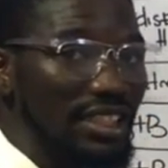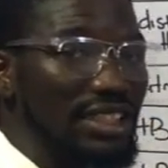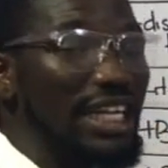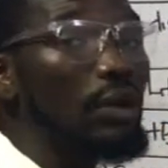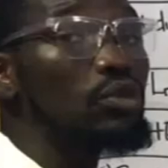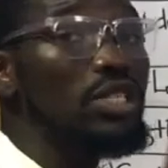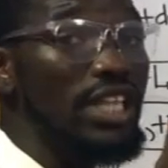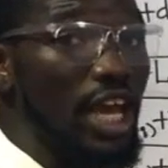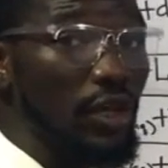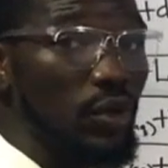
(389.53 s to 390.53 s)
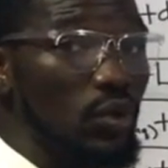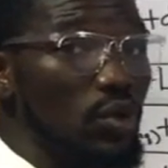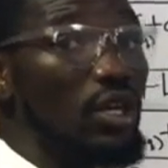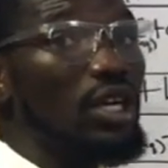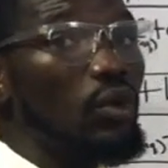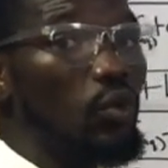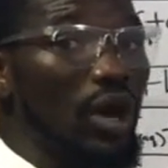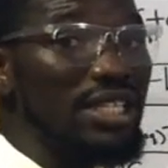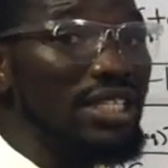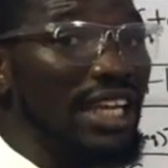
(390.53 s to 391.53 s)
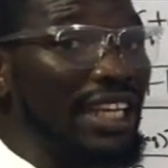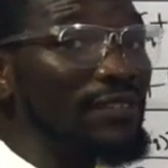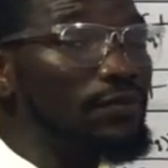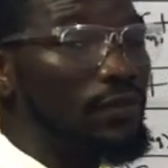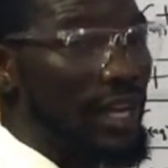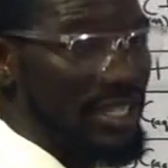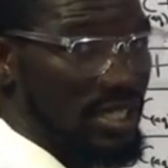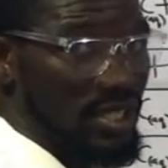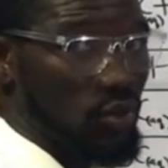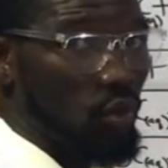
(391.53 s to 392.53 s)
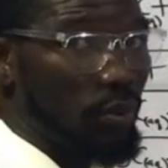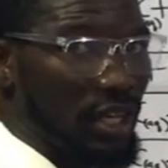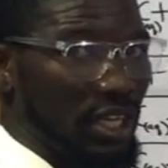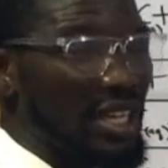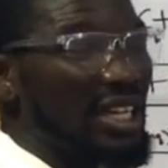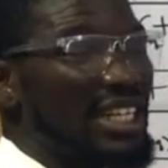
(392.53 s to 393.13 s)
that will tell you what the inference will be.